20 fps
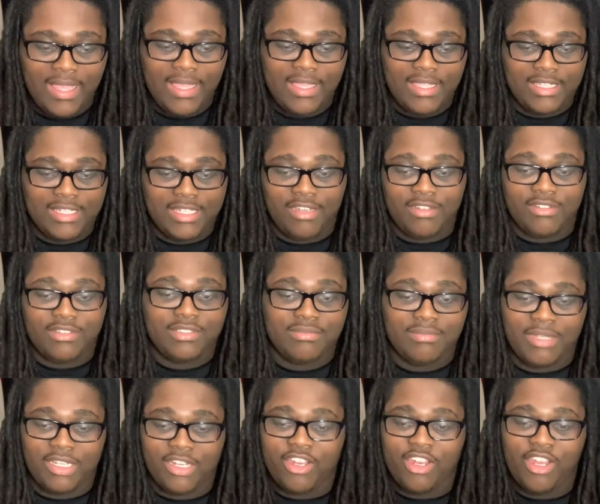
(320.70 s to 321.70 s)
You know, it's
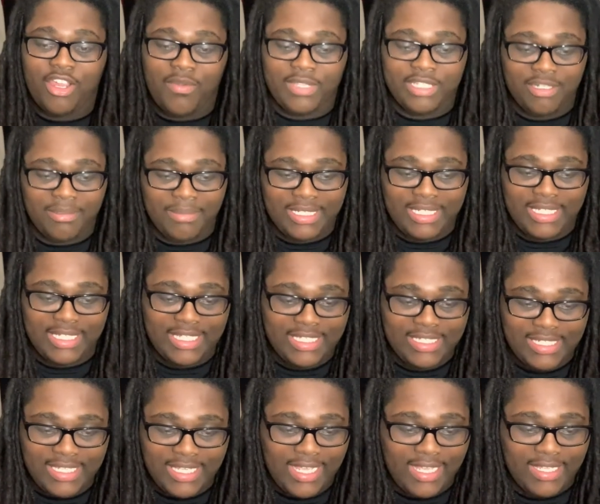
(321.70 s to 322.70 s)
my girl waiting on me to
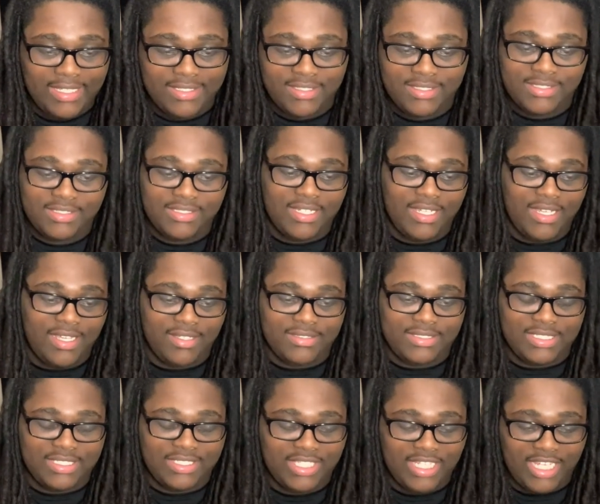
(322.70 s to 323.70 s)
eat her. You know what I'm
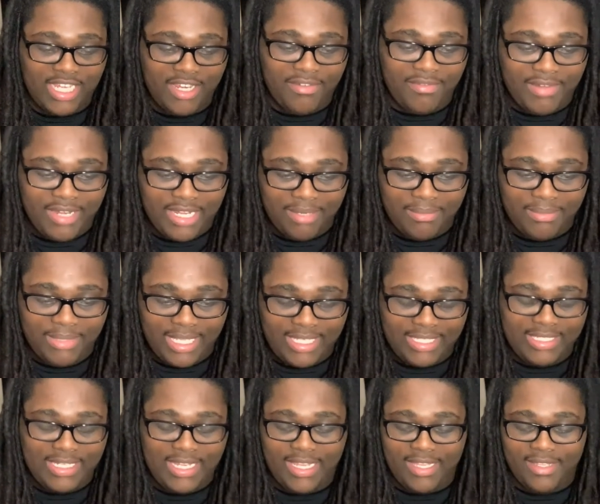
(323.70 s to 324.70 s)
saying? She getting ready. I'm
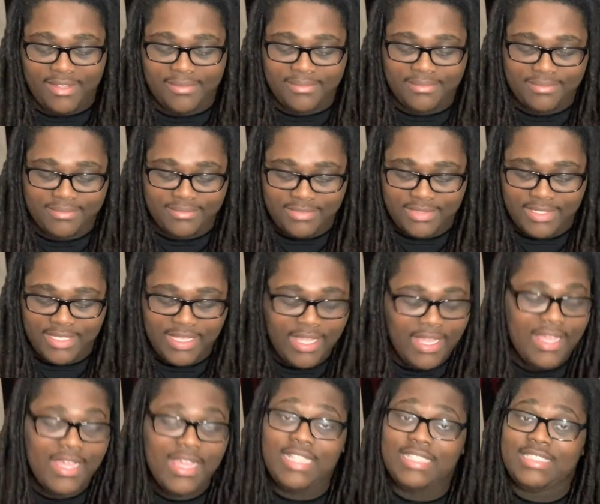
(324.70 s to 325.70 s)
like, damn.
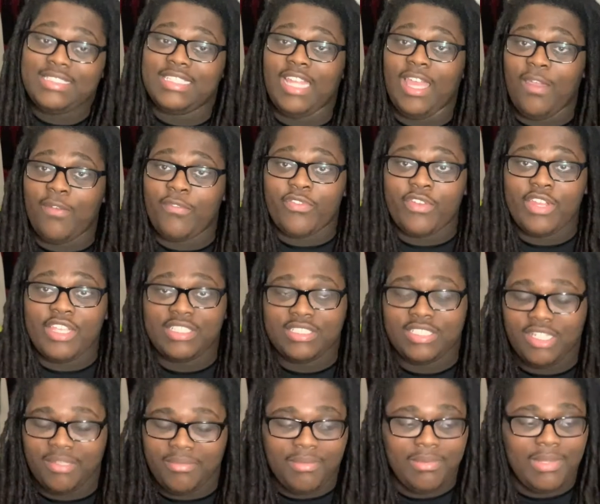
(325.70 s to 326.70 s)
So now I'm
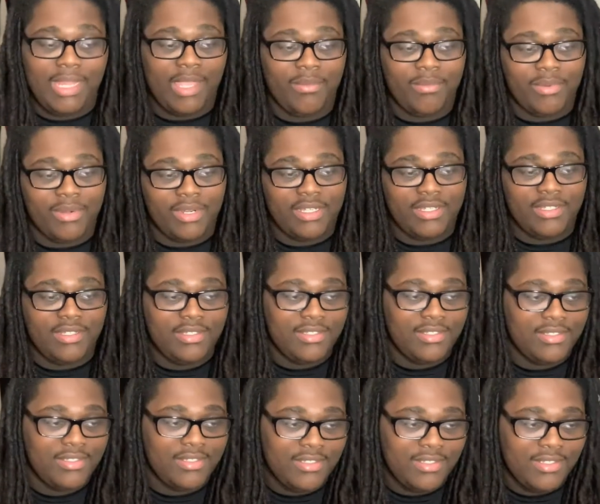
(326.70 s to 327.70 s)
freezing up. I'm like, bruh,
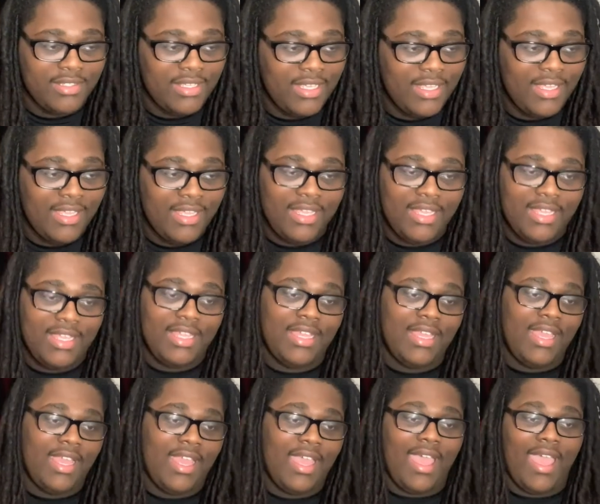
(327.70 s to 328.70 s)

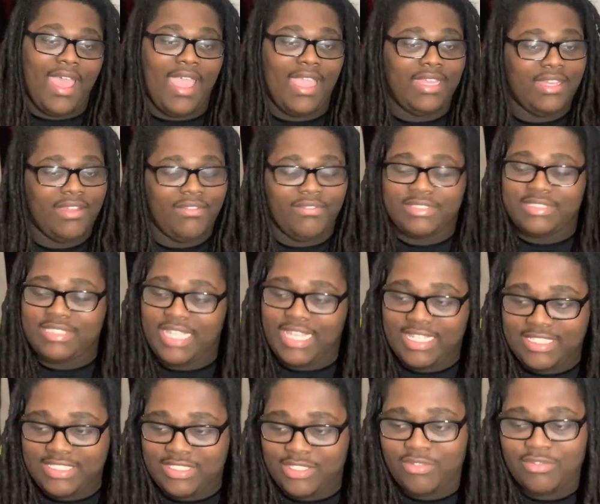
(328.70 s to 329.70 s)
I ain't never
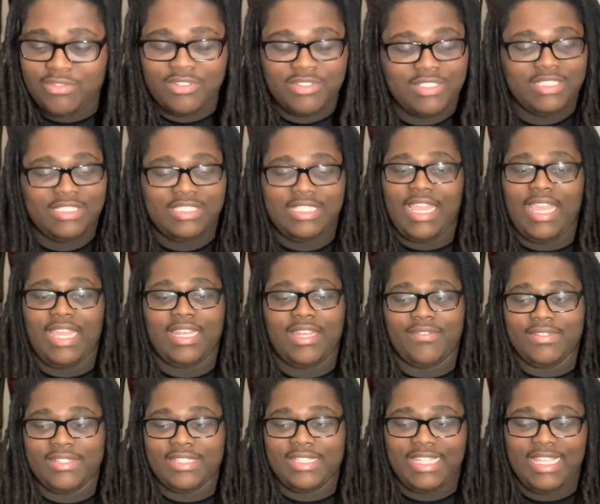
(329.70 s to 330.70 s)
taste no pussy. I ain't
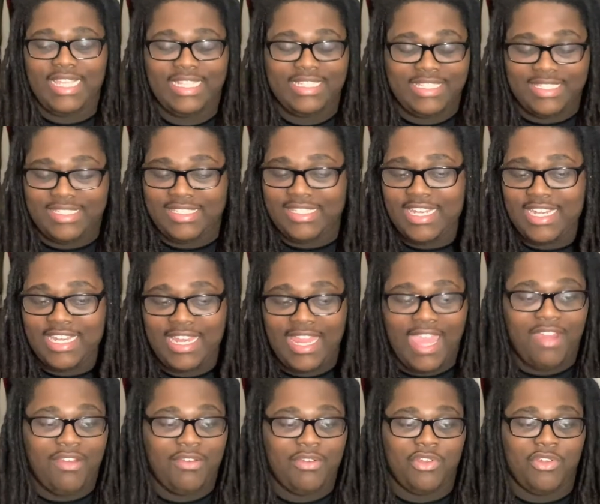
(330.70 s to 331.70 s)
never licked or none of
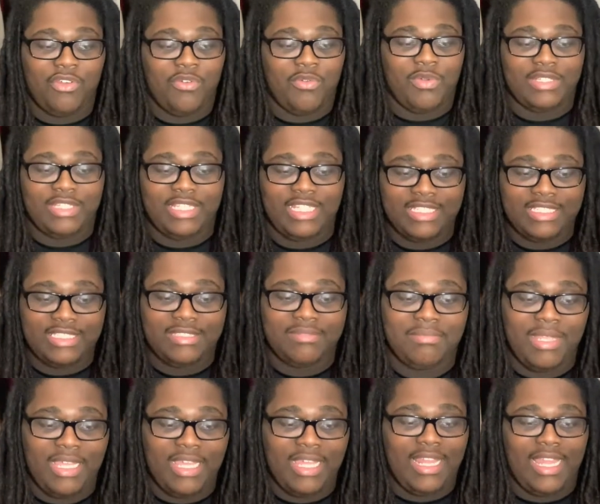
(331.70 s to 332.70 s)
that. I don't know what this
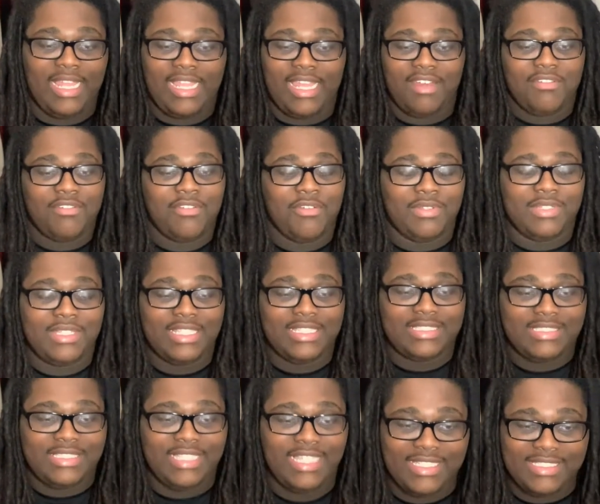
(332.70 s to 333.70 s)
smell like. I don't know what this
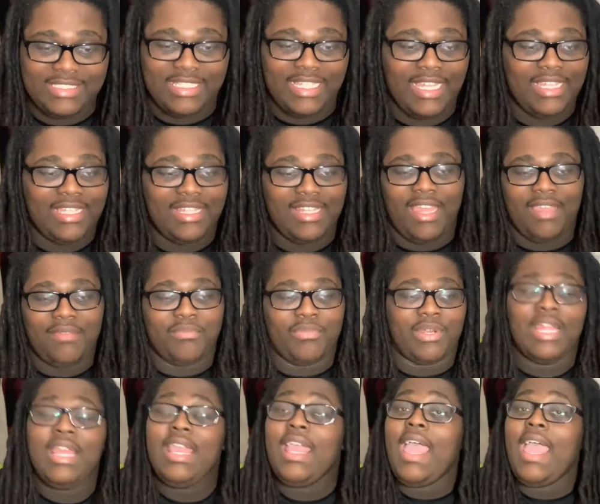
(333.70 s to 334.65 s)
tastes like. Like, bruh.